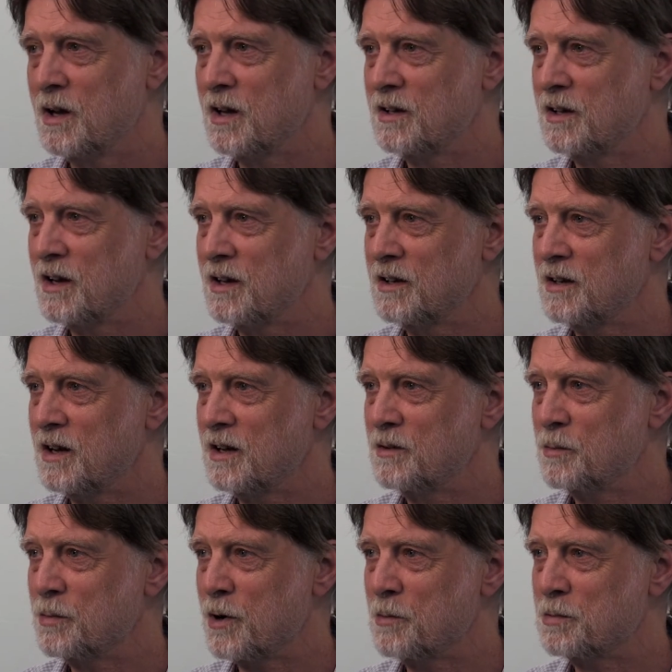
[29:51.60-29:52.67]

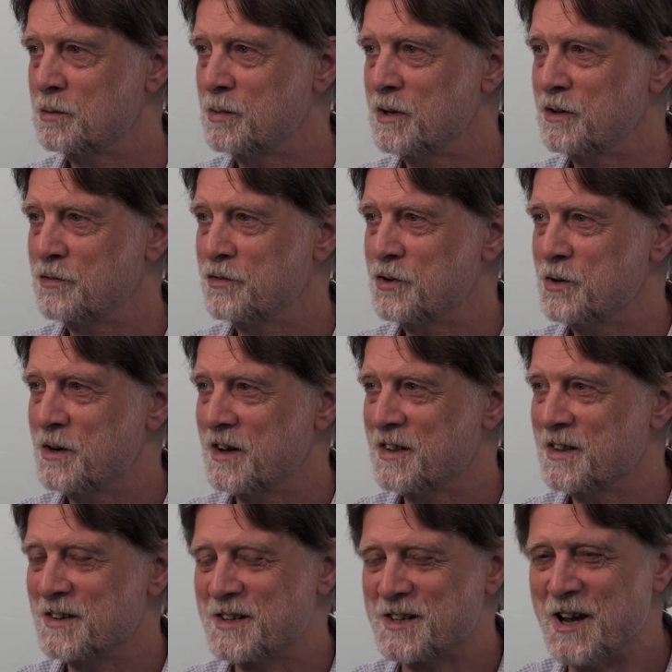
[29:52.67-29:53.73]
and probably a few
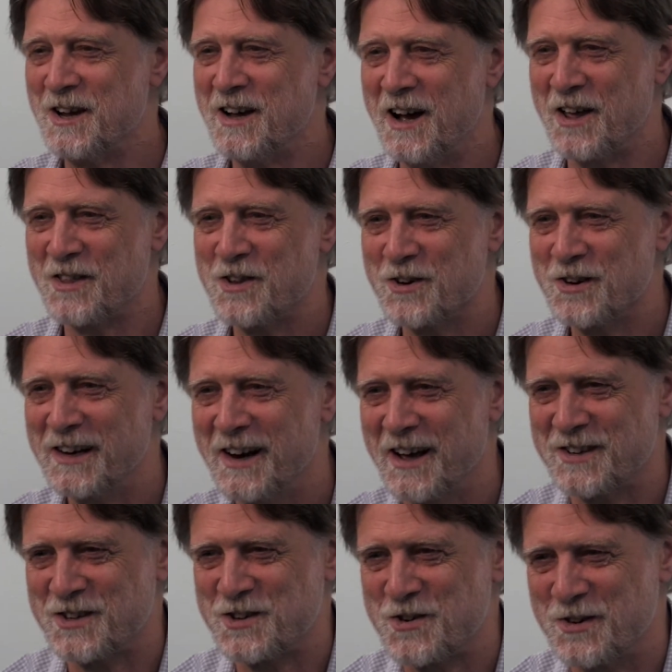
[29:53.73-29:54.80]
others, other
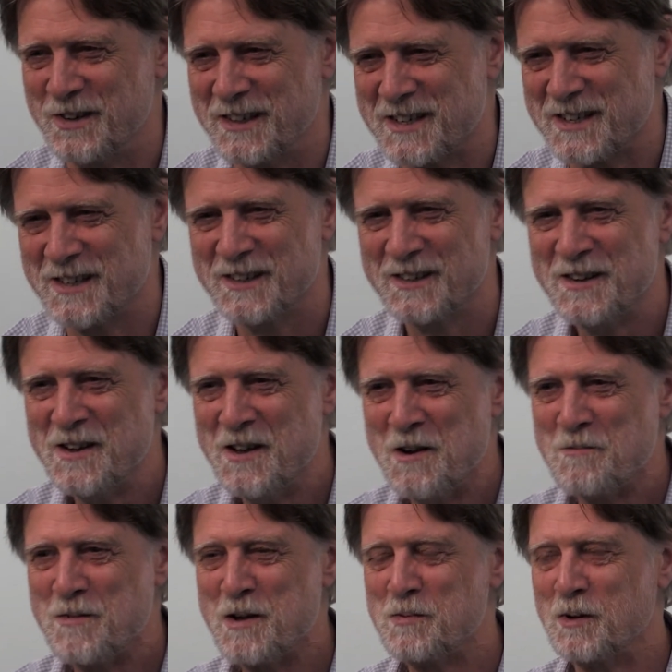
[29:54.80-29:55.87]
illustrious
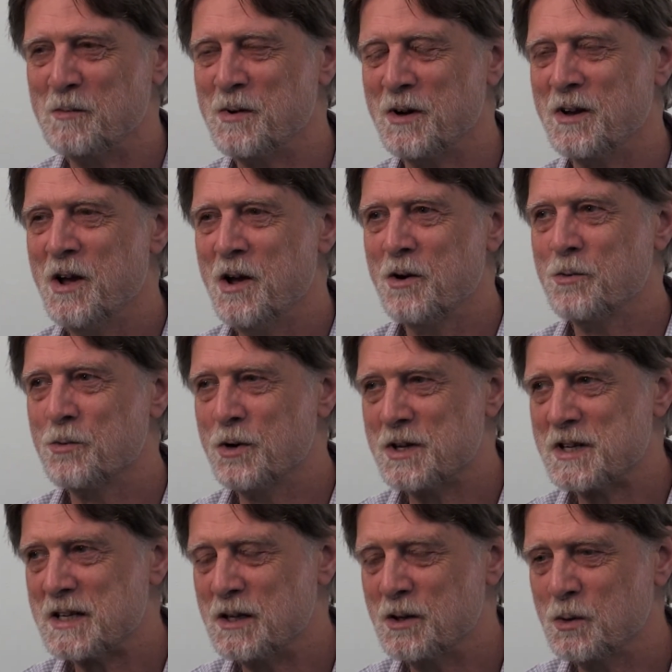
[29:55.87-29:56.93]
people. But
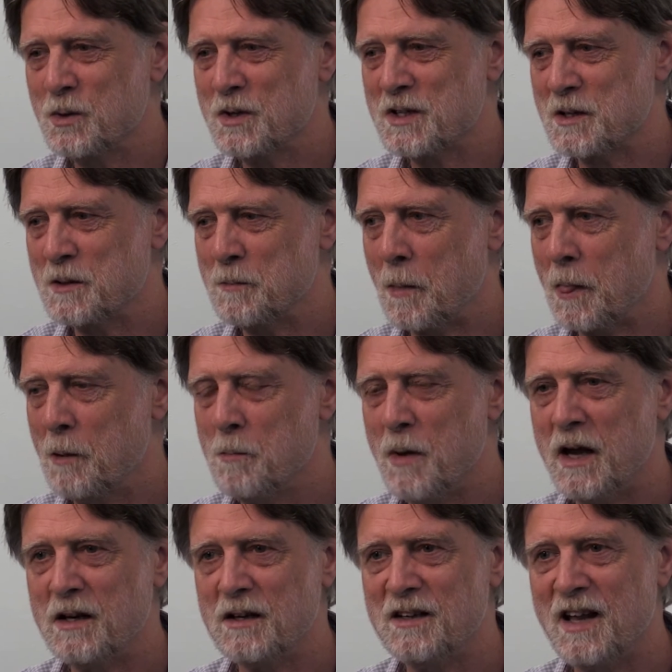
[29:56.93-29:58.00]
Rössler
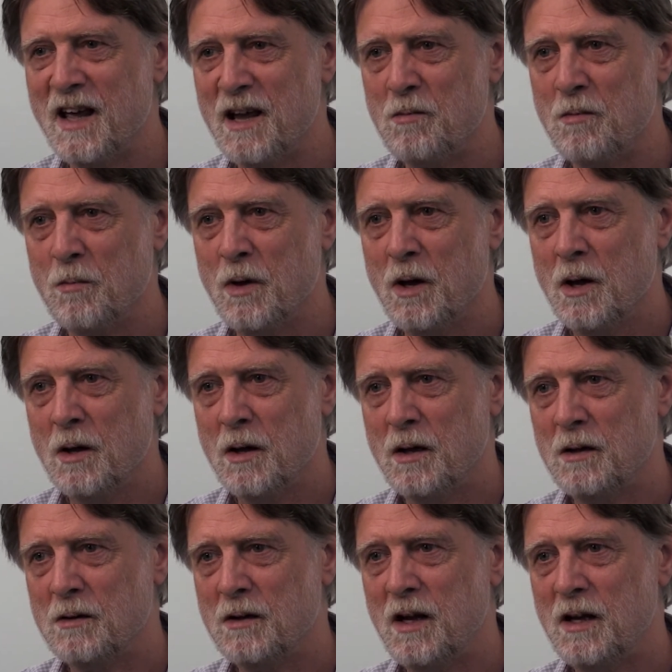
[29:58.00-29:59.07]
made a name
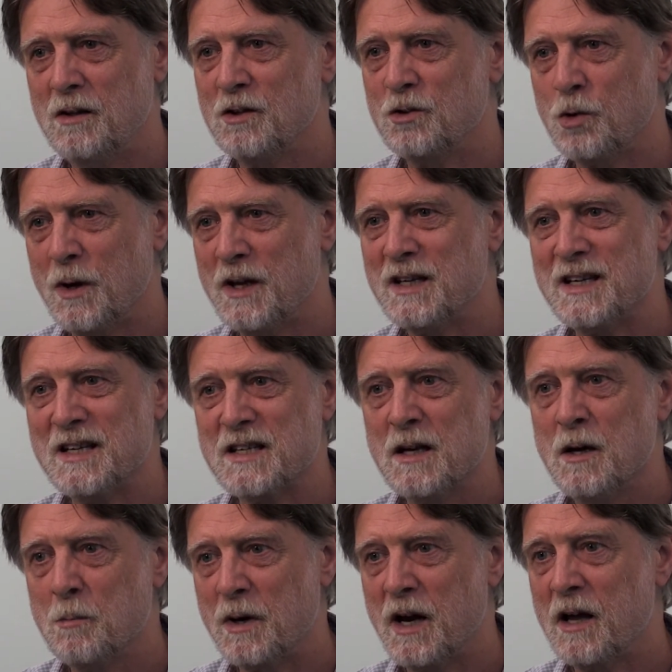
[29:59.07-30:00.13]
in the 20s
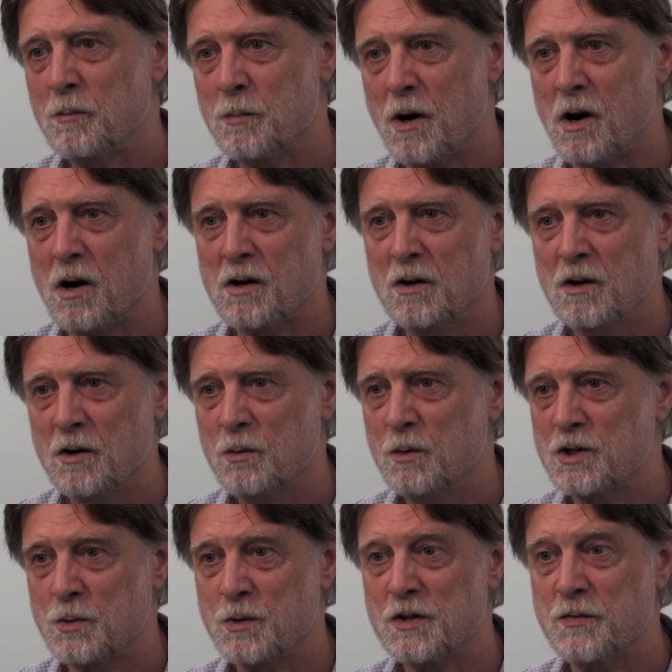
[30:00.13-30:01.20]
playing Bach.
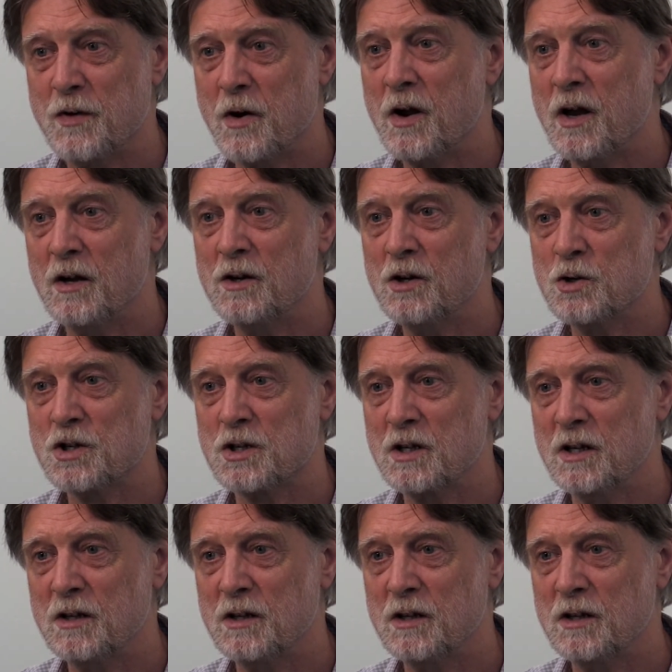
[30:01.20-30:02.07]
which was very unusual.